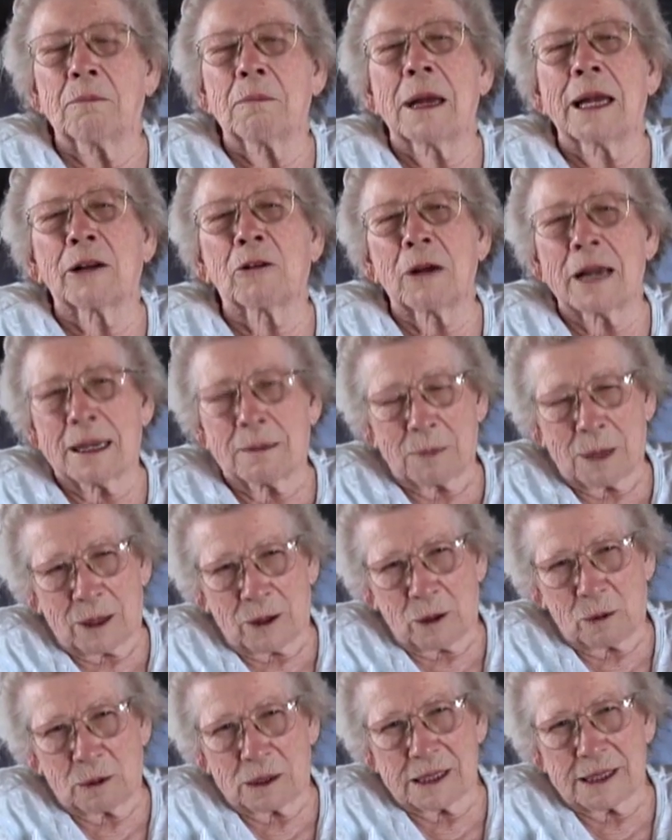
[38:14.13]
My
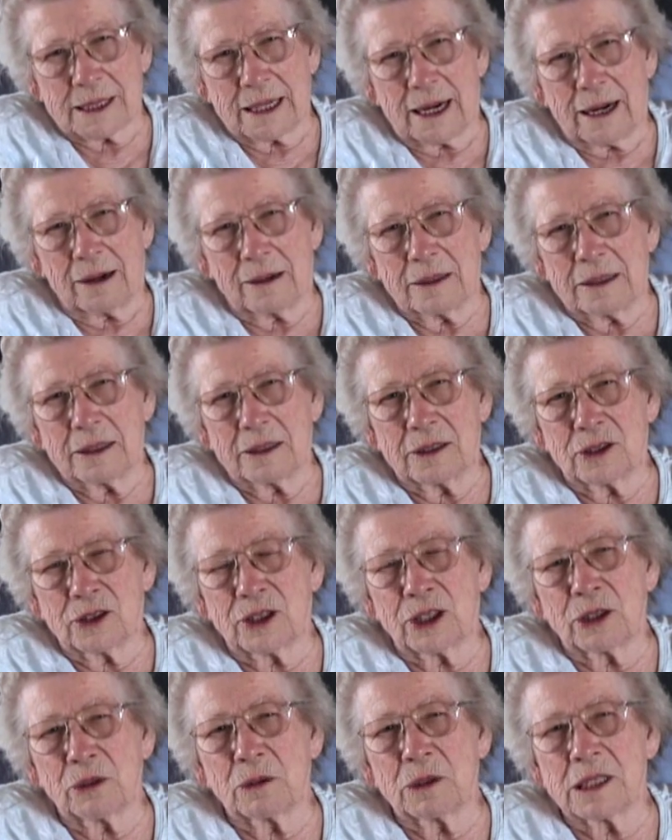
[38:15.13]
grandmother was there.
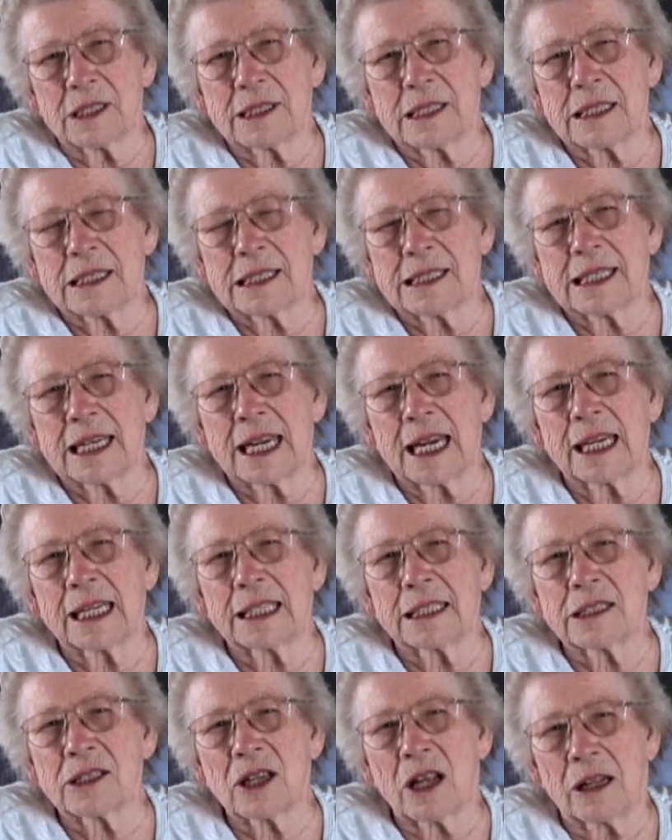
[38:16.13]
She was staying
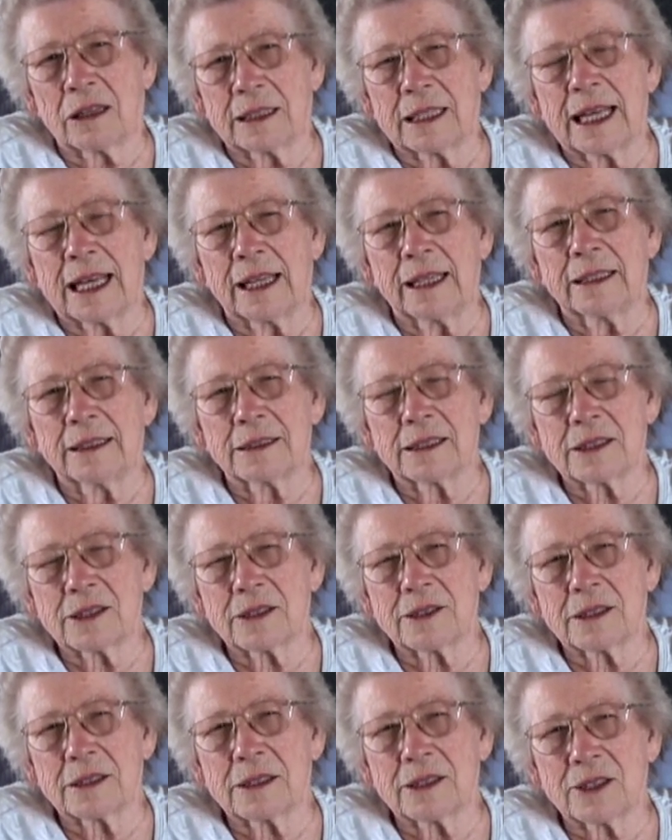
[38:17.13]
in Salt Lake,
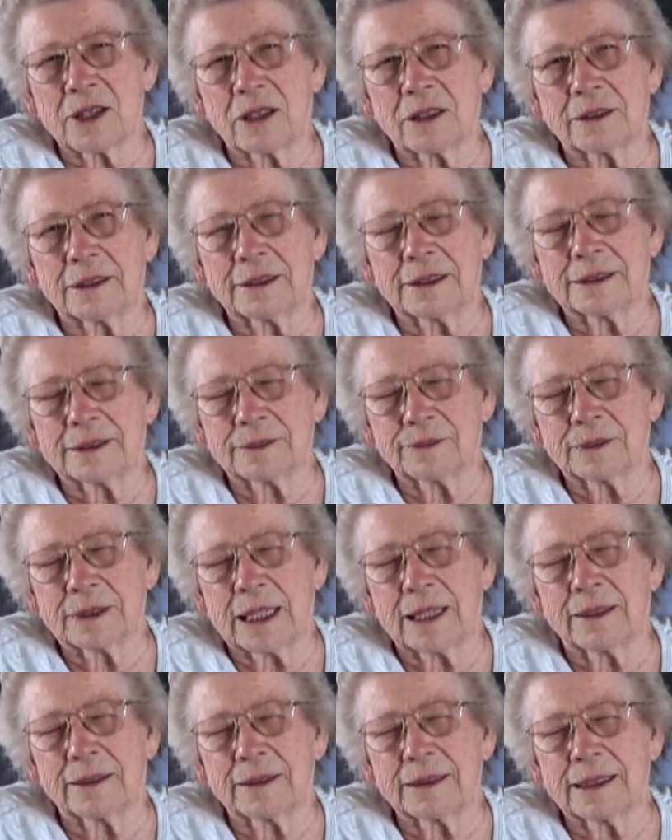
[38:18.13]
so
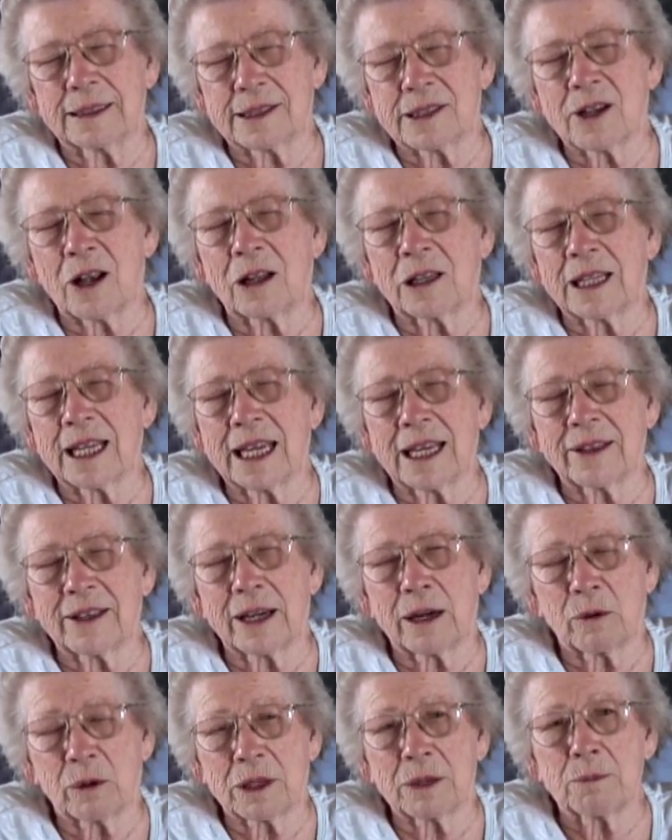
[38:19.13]
yeah, in Salt Lake
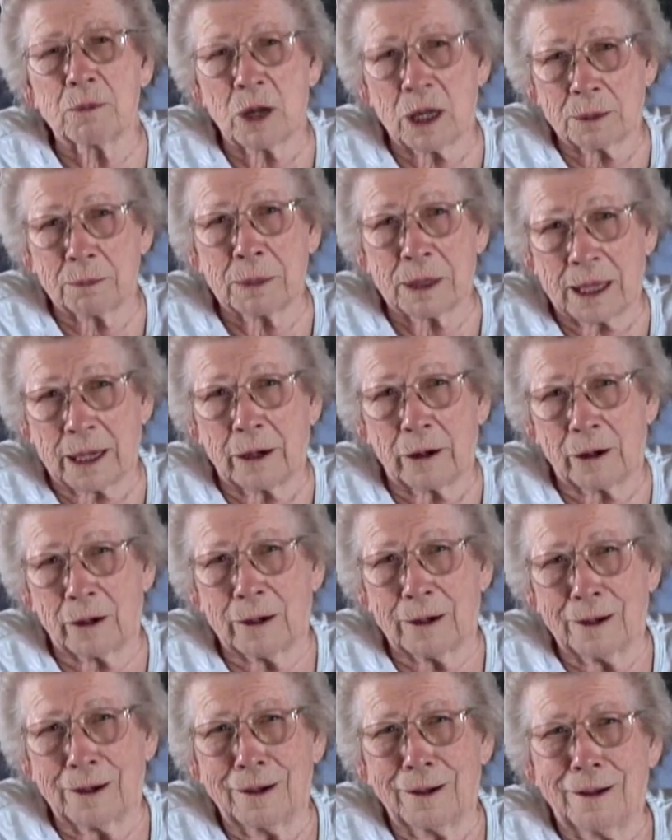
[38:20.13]
there with Maud Butter,
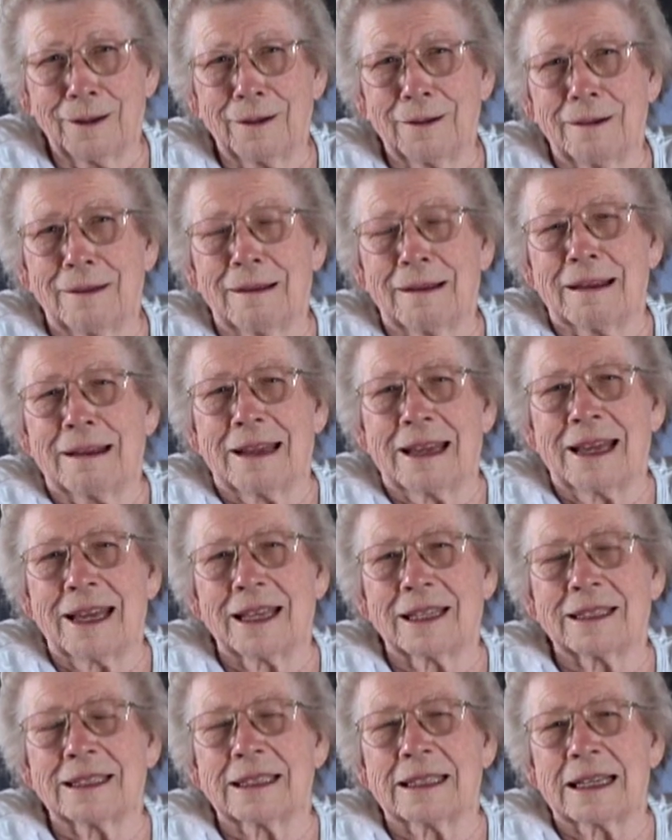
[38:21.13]

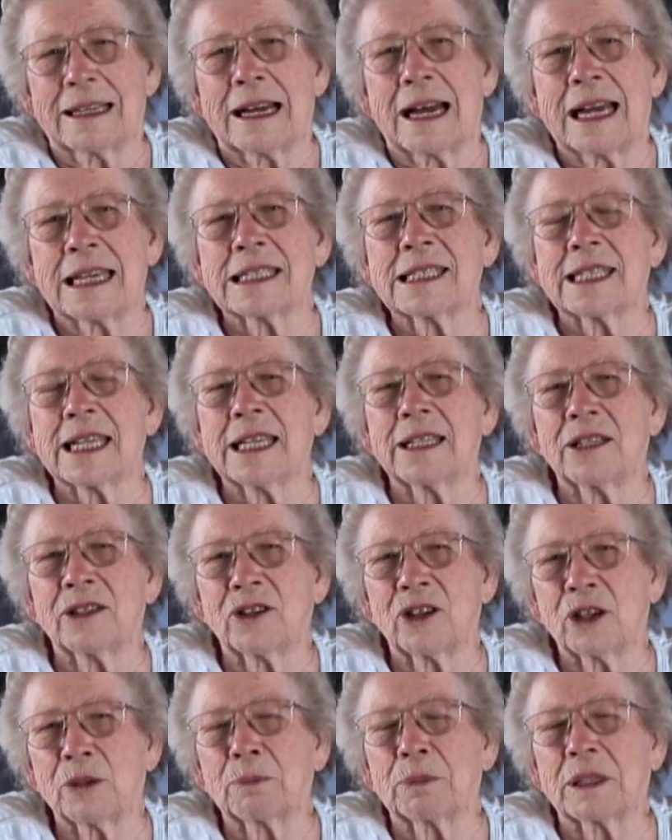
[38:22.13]
and I stayed
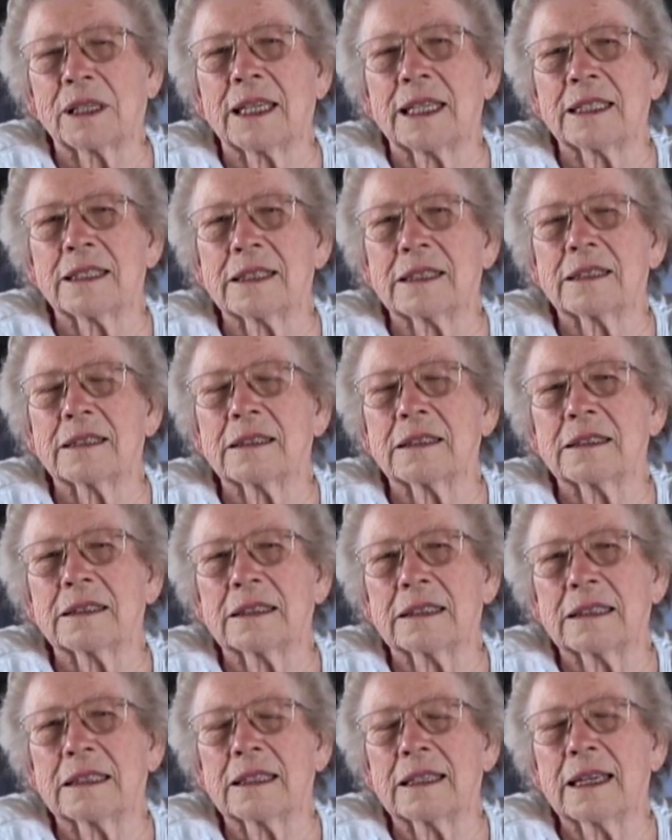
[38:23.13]
at her place.
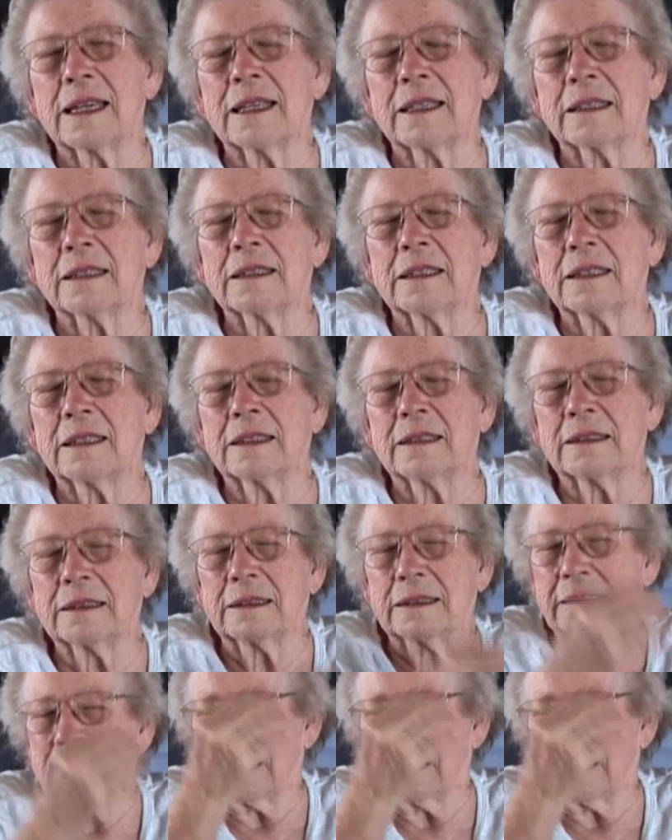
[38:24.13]
And uh,